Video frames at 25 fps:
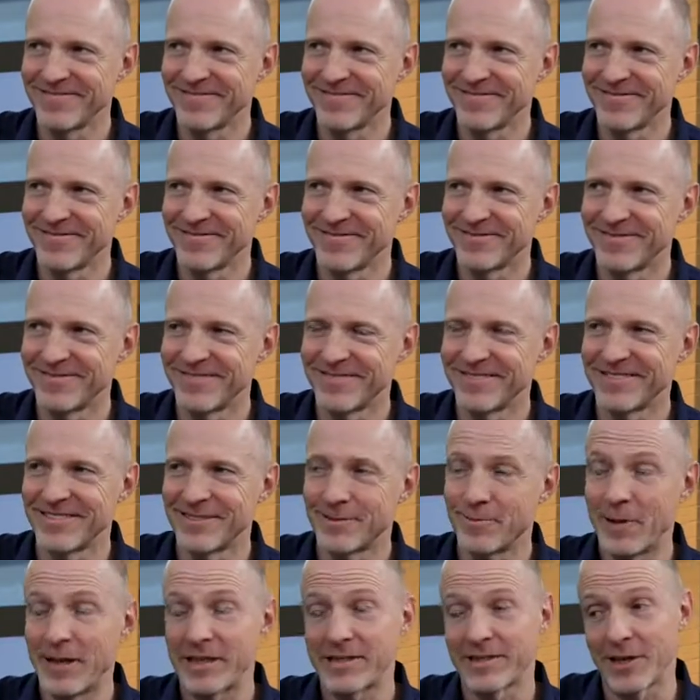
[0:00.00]
Well,
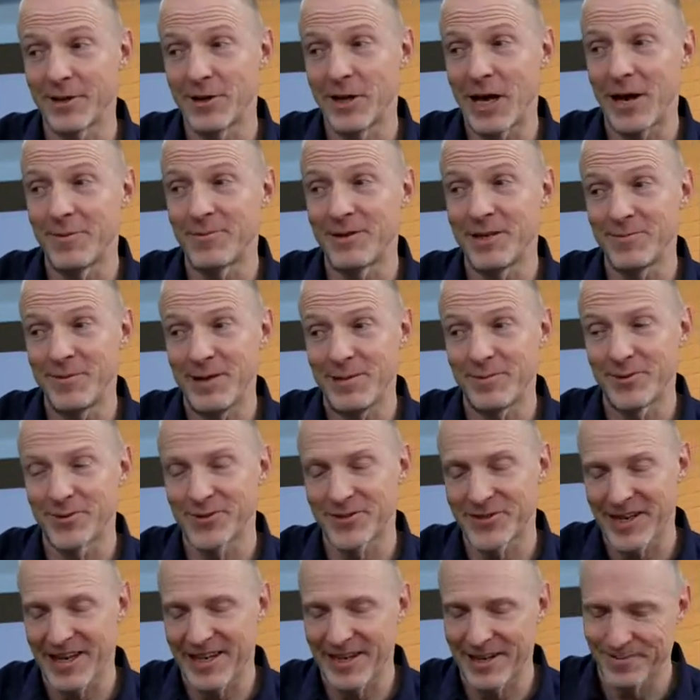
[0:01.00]
depends so on how many people
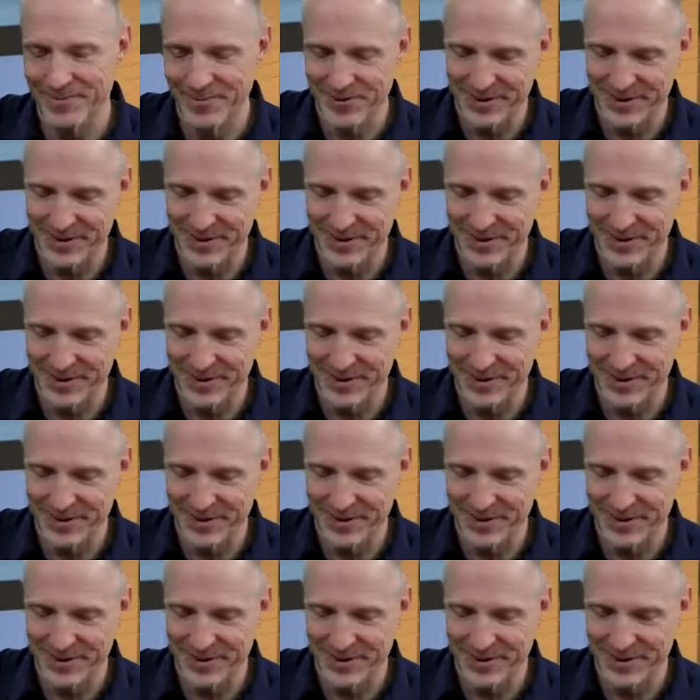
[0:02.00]
sign they up.